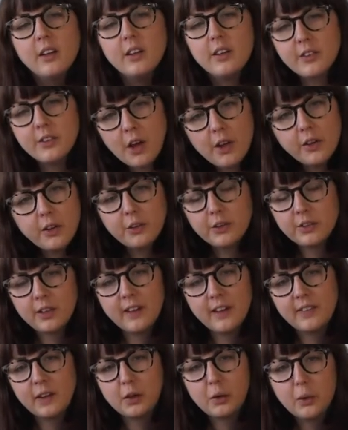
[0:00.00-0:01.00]
Lozano
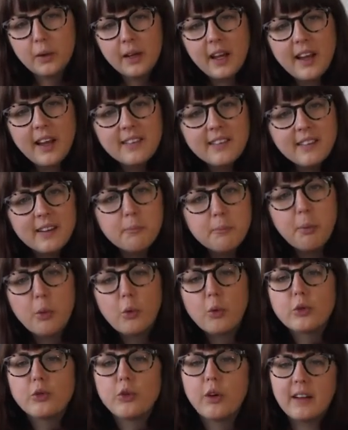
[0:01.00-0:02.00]
said that creating
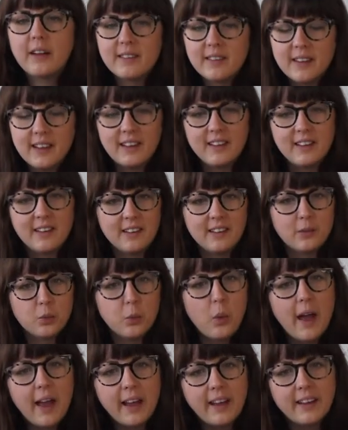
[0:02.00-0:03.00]
portraits in this
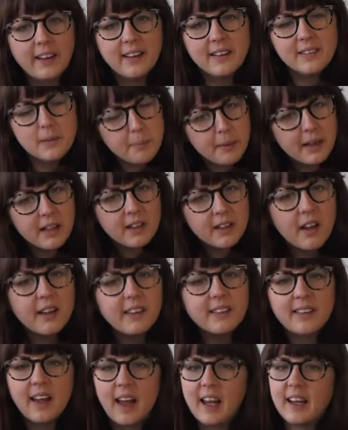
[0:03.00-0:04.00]
way is a bit
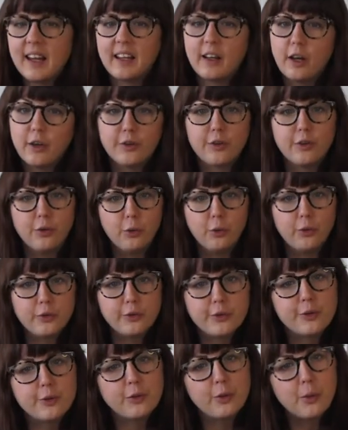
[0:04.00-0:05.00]
like telling a short
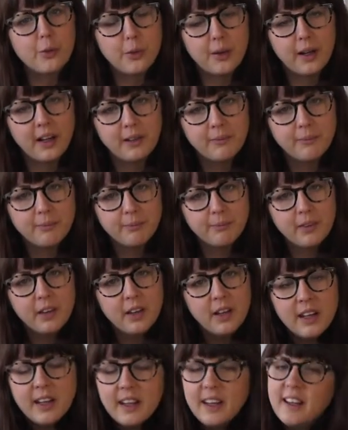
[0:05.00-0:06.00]
story.
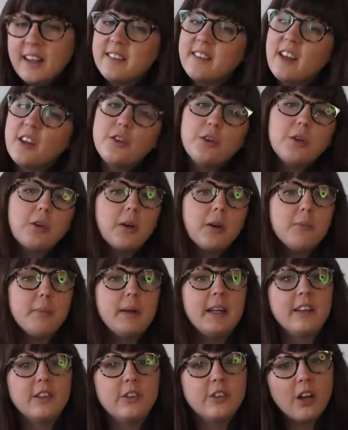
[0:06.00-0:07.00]
He said you can
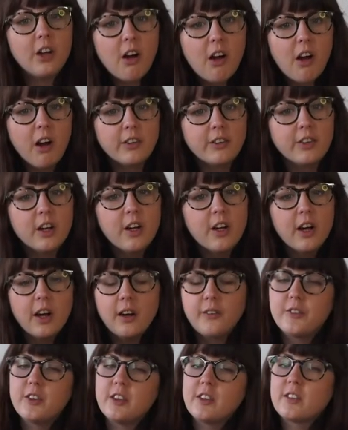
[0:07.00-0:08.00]
be in charge
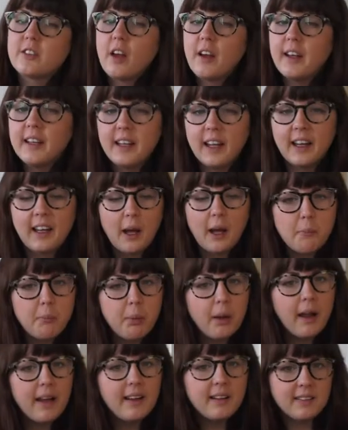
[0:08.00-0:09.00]
of designing and
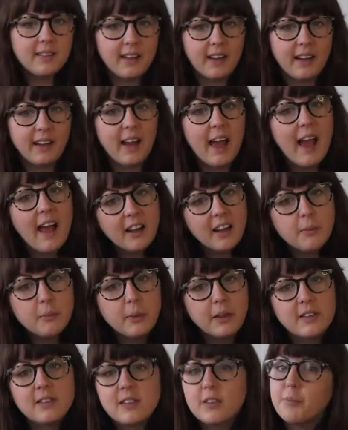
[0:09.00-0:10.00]
placing
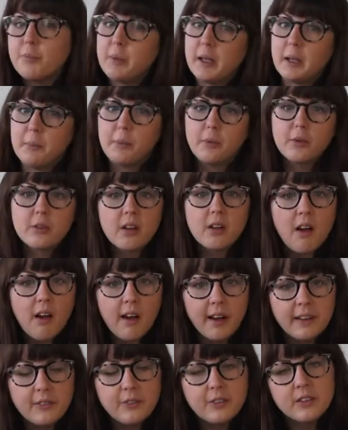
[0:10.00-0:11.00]
elements of people's
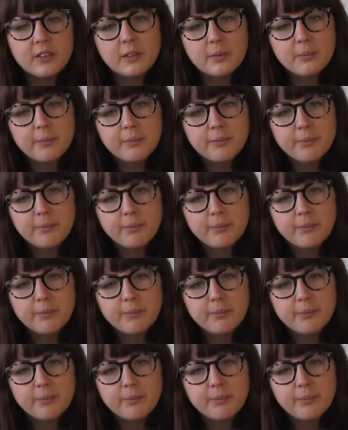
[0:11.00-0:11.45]
lives.